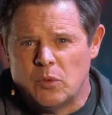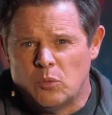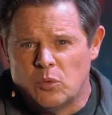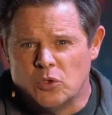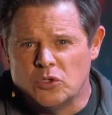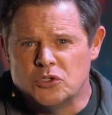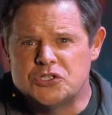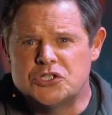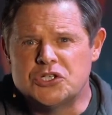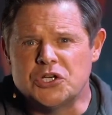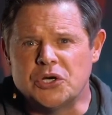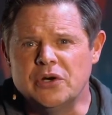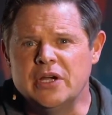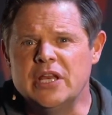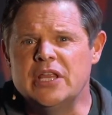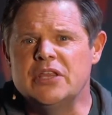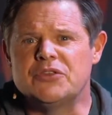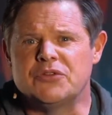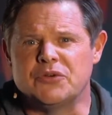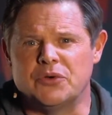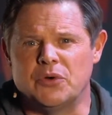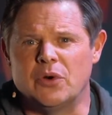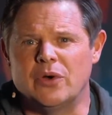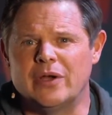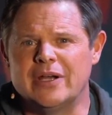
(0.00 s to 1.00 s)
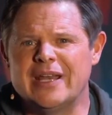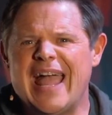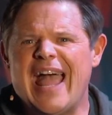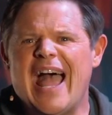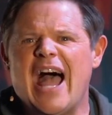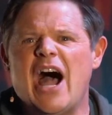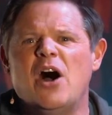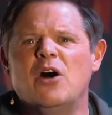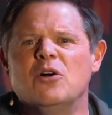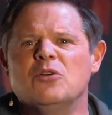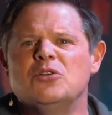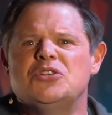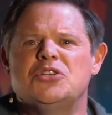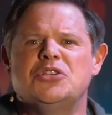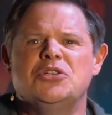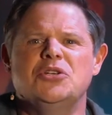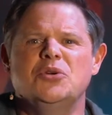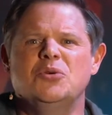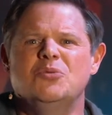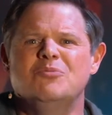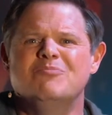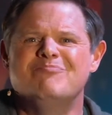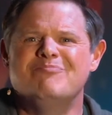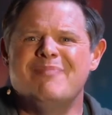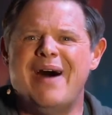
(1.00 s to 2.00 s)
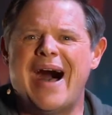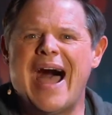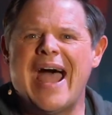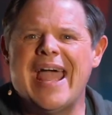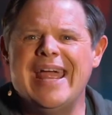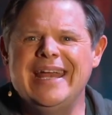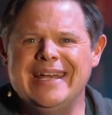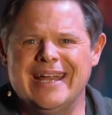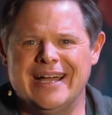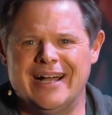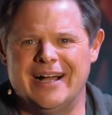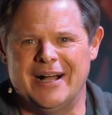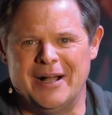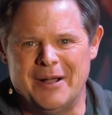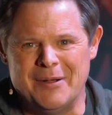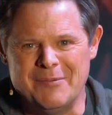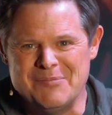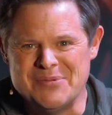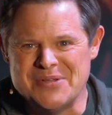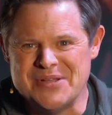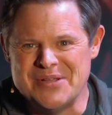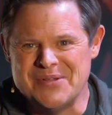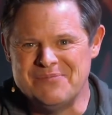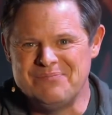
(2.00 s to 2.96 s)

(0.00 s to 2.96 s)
we'll journey through on how to mine up